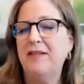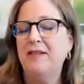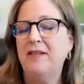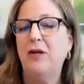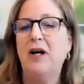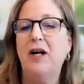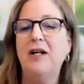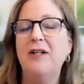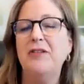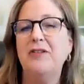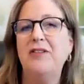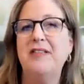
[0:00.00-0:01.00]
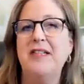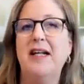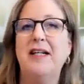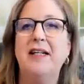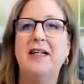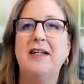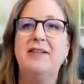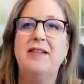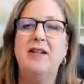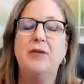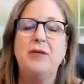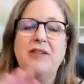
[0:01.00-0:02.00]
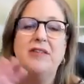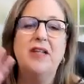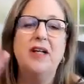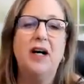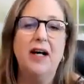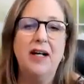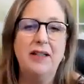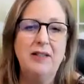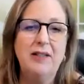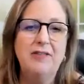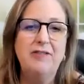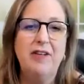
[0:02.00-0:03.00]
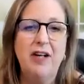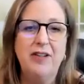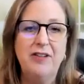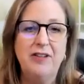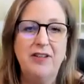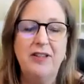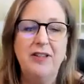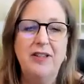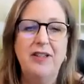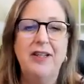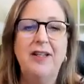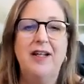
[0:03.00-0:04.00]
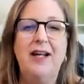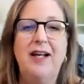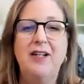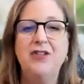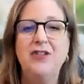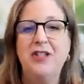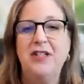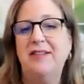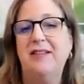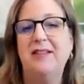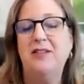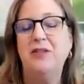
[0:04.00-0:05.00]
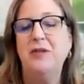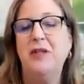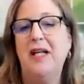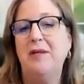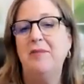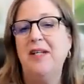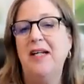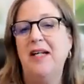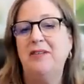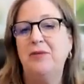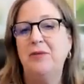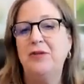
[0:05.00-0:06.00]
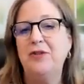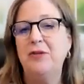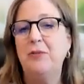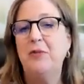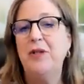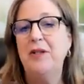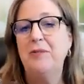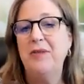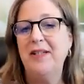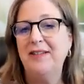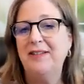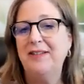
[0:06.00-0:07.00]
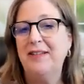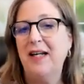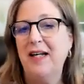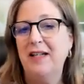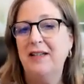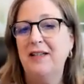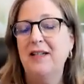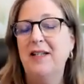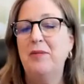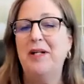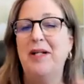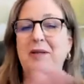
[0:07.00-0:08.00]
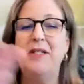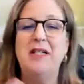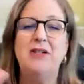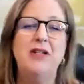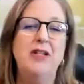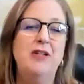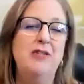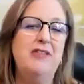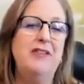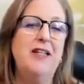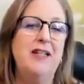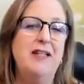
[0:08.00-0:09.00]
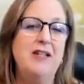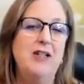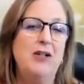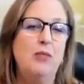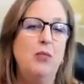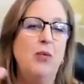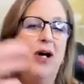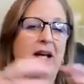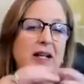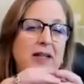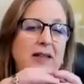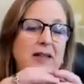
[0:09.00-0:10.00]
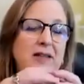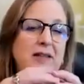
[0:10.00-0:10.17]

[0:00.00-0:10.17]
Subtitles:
So our understanding is there was God, the Father, and Jesus, who came next, which would have been the Son. But I'm hearing you say that they're one.